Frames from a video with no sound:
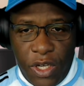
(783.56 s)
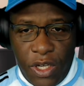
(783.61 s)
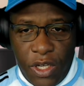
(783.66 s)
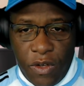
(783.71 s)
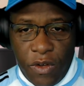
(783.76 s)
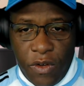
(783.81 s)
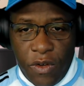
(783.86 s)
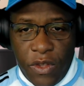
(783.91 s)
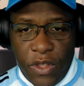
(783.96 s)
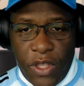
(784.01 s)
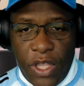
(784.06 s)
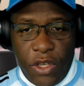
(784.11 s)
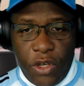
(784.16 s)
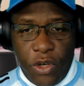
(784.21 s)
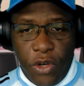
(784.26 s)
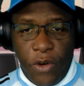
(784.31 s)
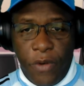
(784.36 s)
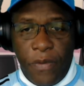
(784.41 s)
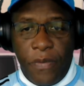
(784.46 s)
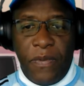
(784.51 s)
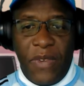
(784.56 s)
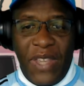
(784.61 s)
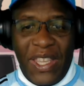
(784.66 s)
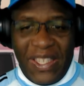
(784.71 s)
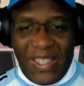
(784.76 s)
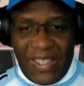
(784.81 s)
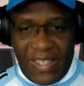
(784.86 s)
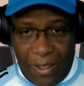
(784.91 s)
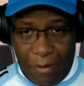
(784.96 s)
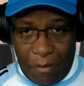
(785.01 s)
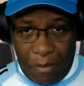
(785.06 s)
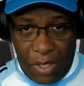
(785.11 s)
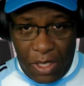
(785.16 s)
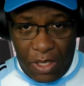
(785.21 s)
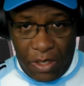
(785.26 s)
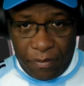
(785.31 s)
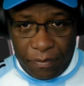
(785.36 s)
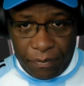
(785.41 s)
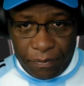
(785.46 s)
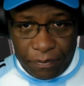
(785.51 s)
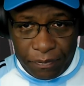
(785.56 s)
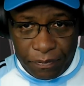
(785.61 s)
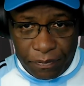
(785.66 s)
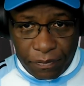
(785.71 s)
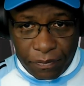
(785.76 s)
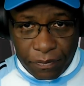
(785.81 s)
this video, then you're facing me.